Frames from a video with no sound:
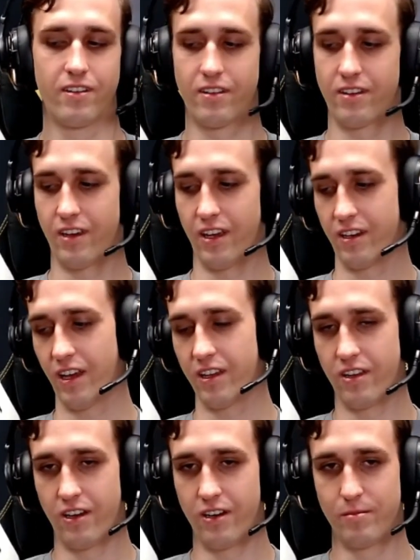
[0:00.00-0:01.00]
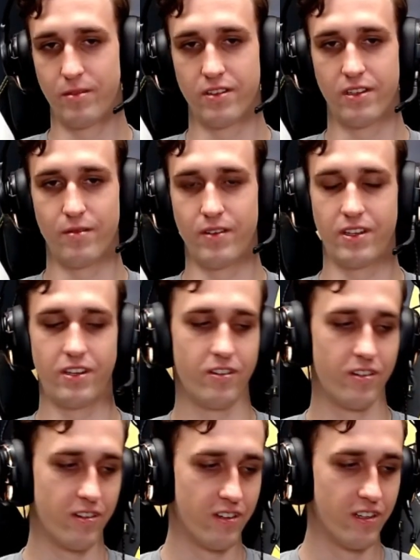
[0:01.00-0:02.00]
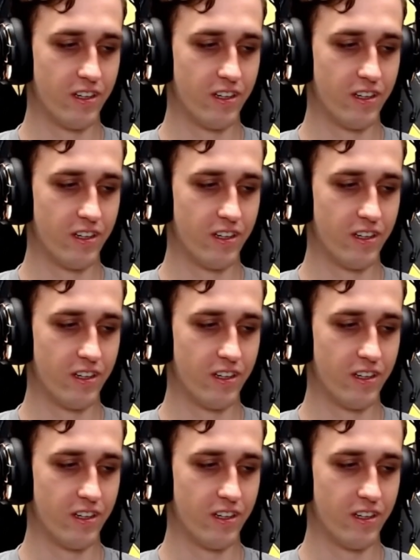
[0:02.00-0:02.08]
get humbled a bit. You're